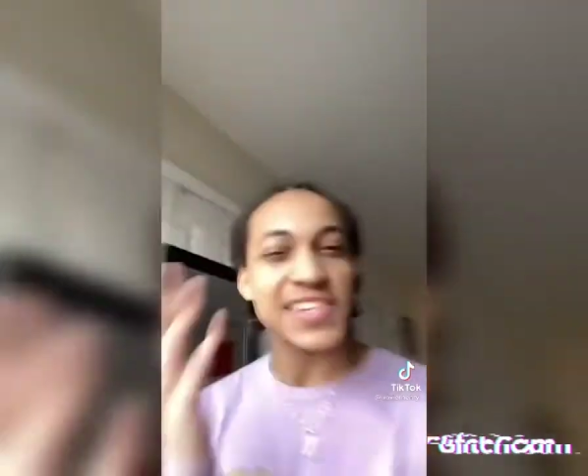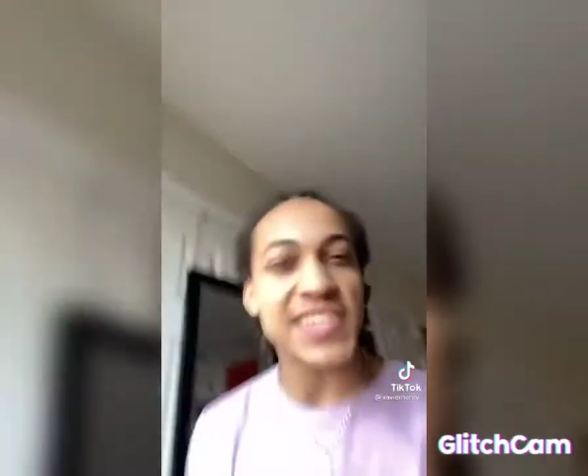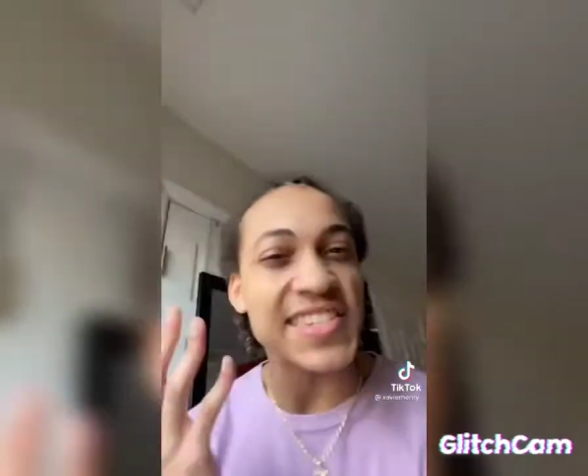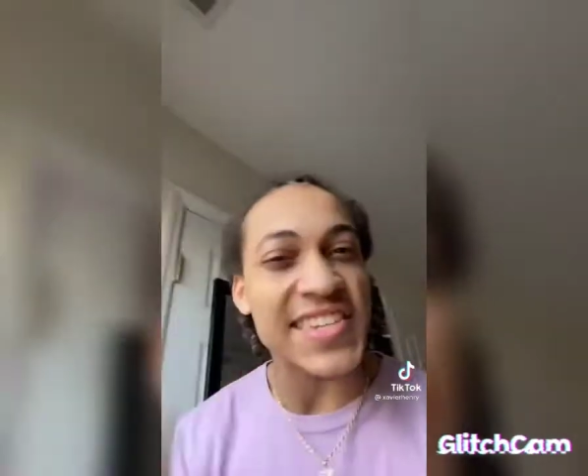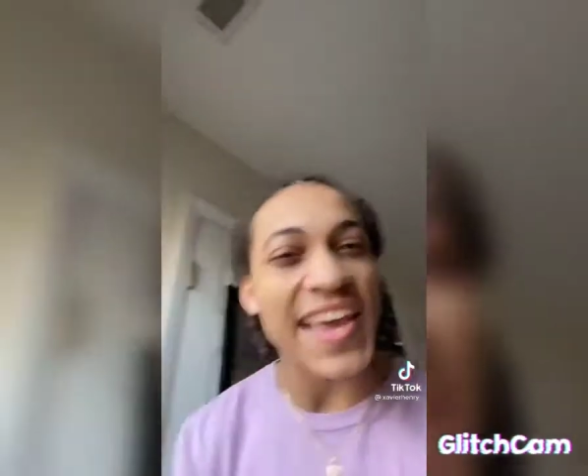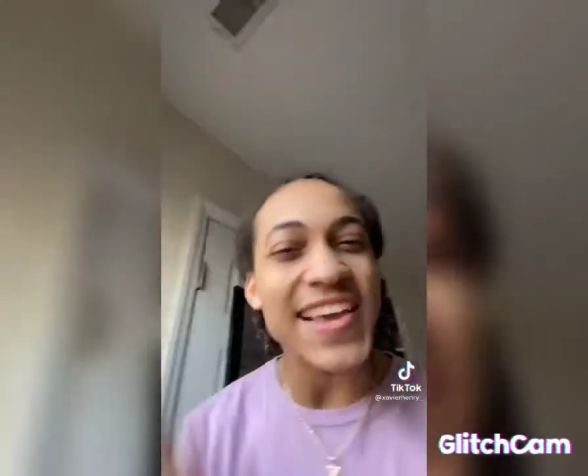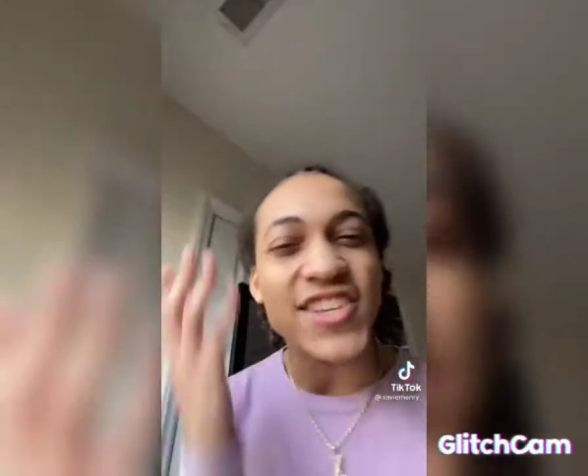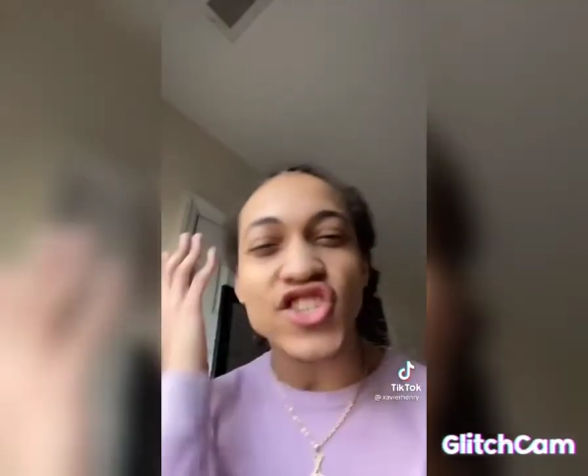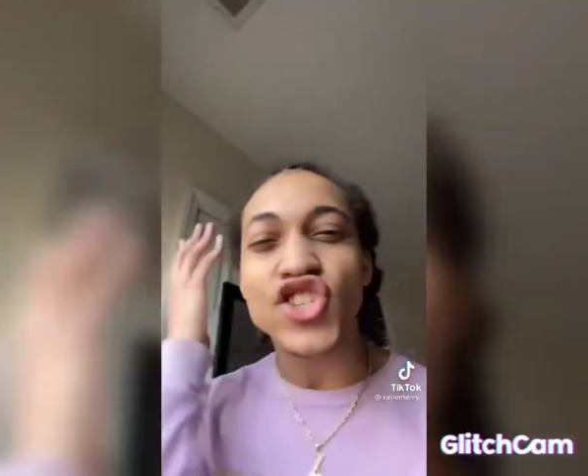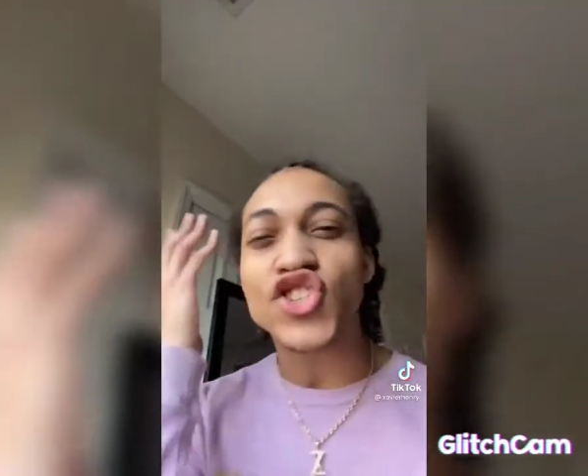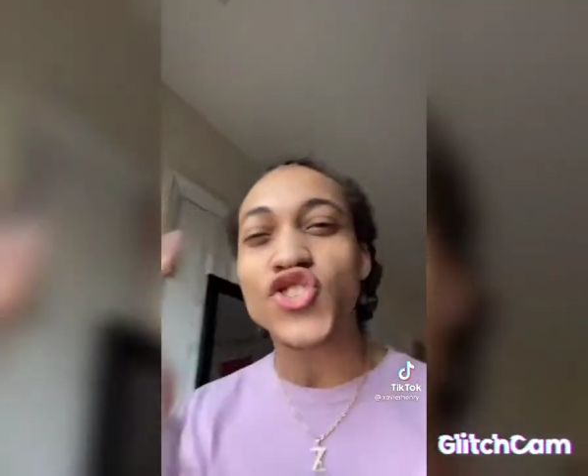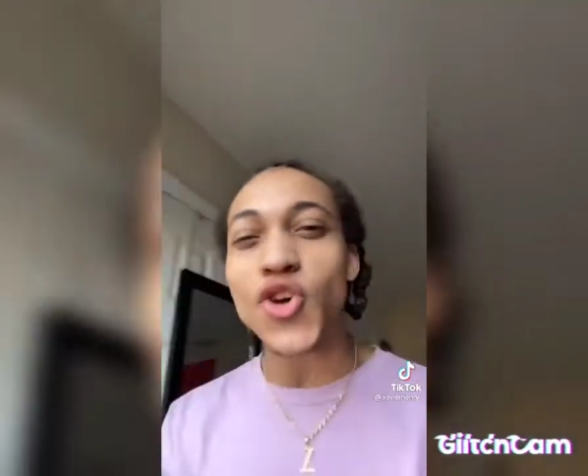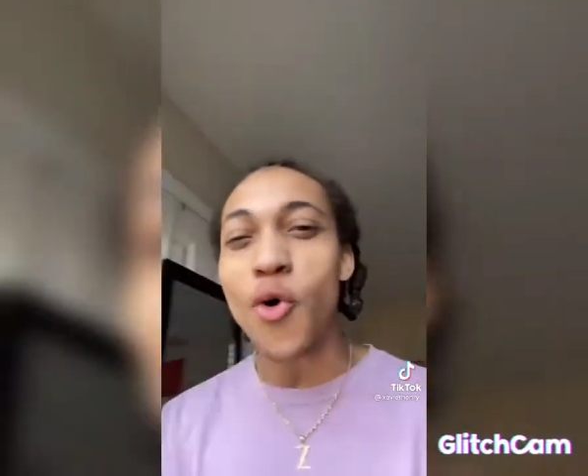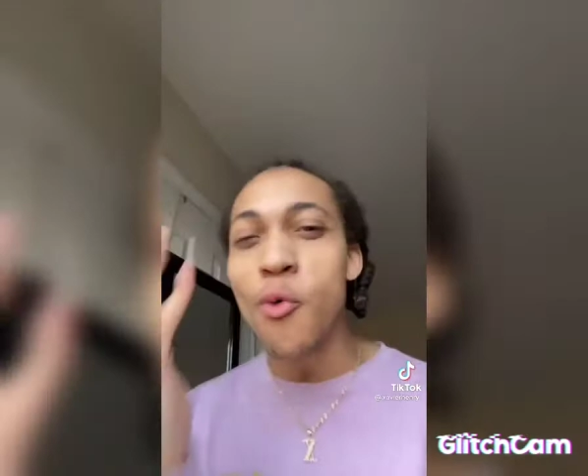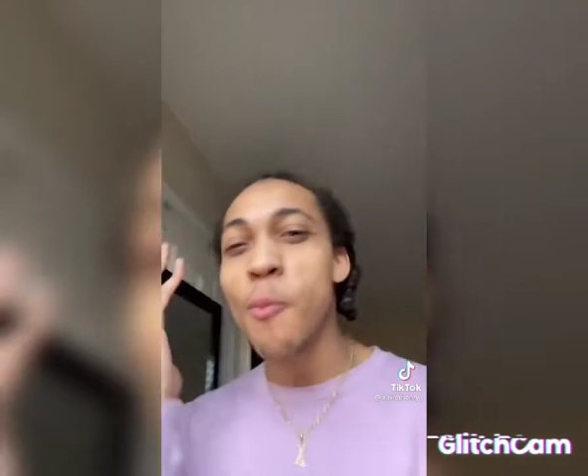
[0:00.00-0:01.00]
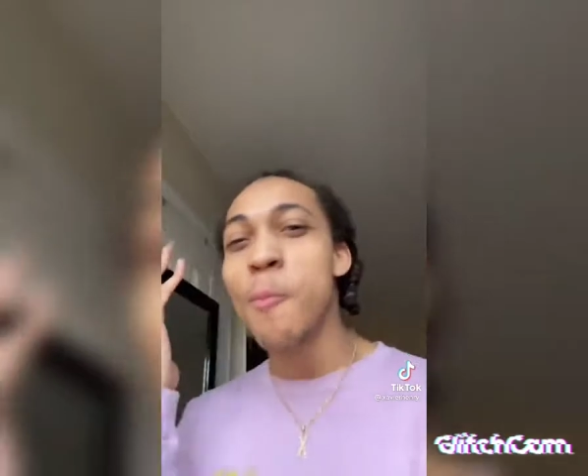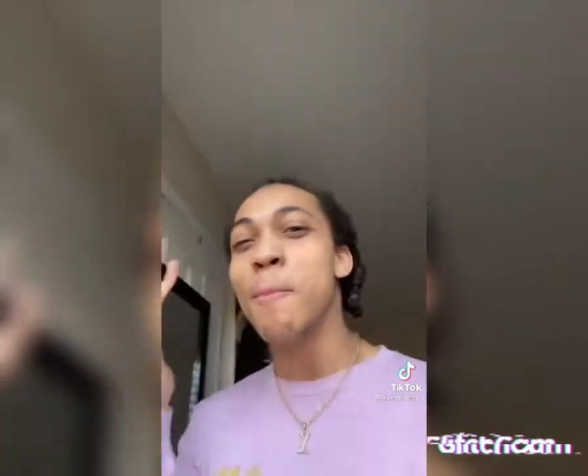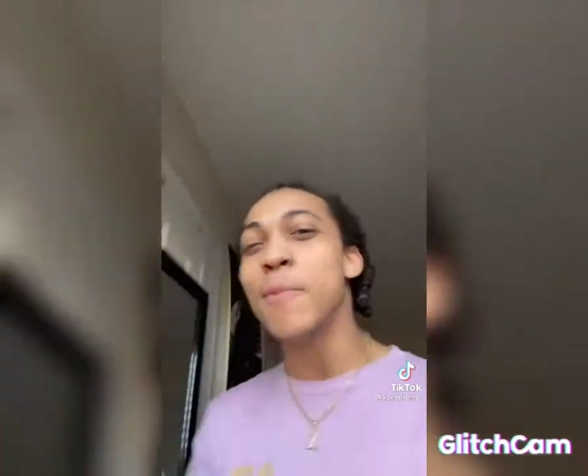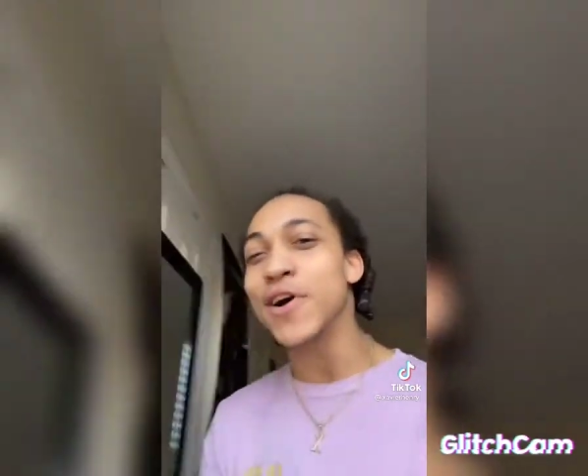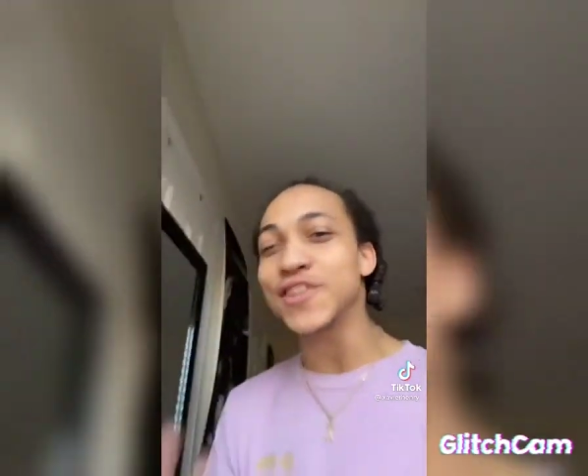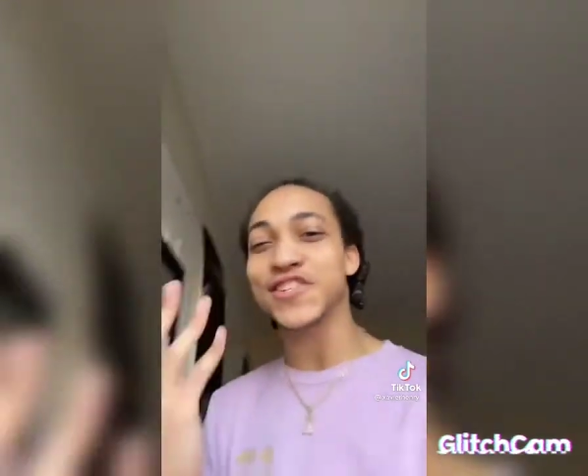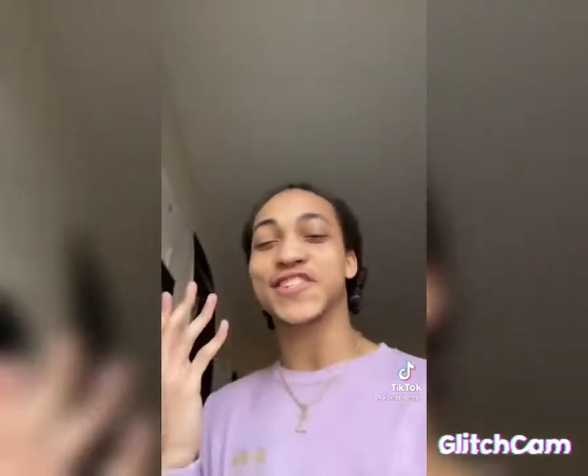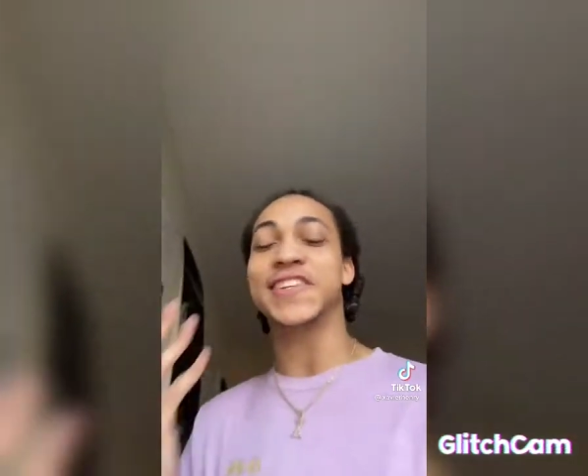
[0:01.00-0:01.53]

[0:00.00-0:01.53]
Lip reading: it takes so much